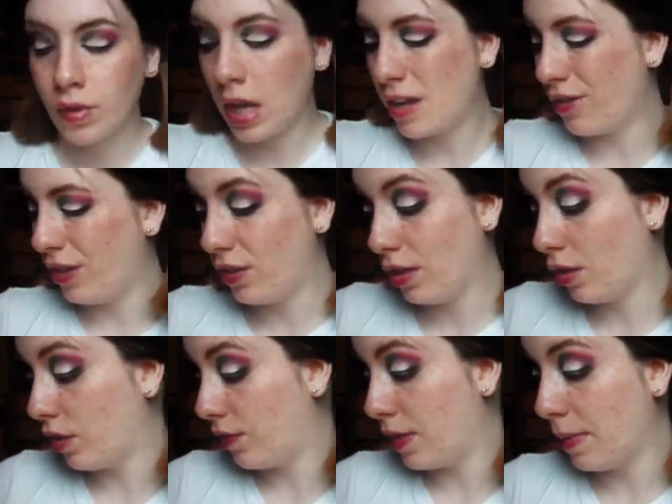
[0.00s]
I don't even
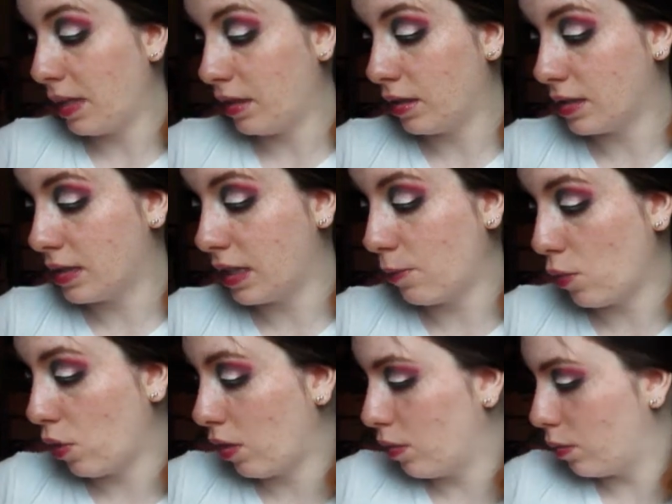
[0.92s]
know if they make this
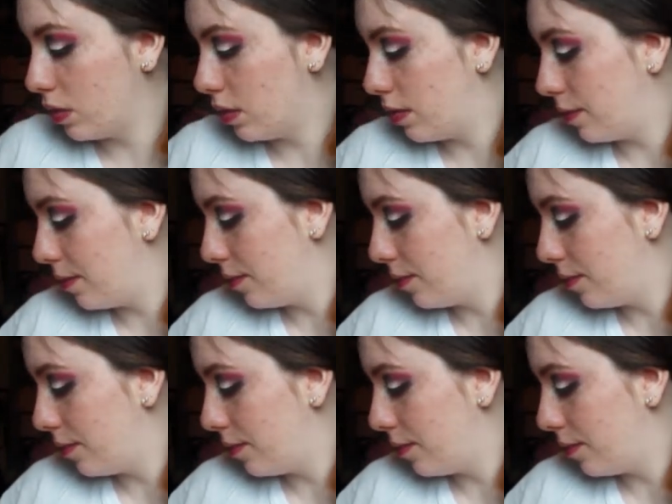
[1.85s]
anymore. It was